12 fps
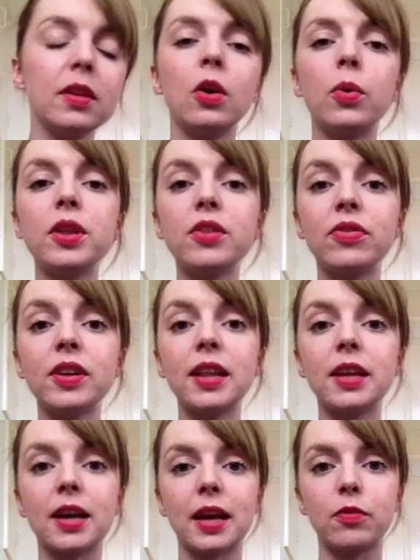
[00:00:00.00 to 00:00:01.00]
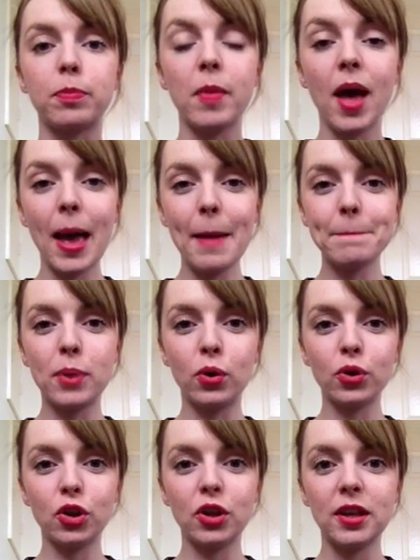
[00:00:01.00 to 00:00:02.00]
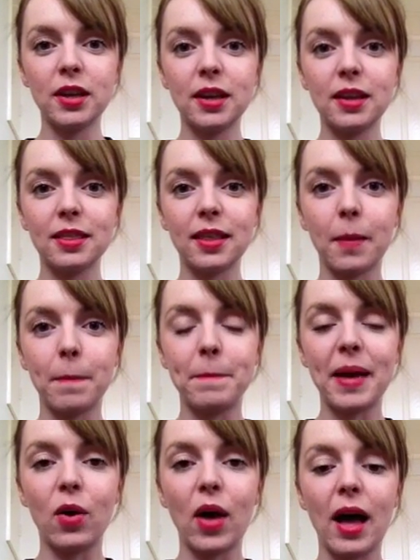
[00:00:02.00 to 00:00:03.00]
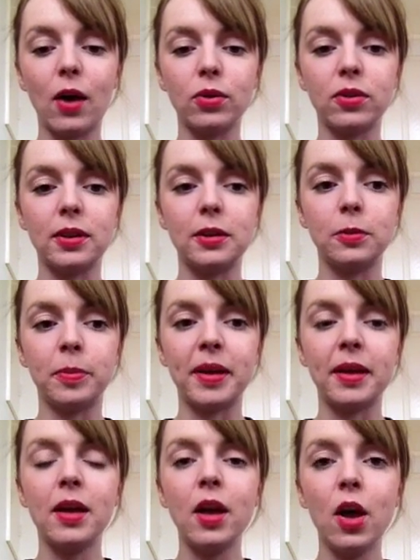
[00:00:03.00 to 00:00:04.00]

I want you to feel like you're kind of pushing that belt out a little bit,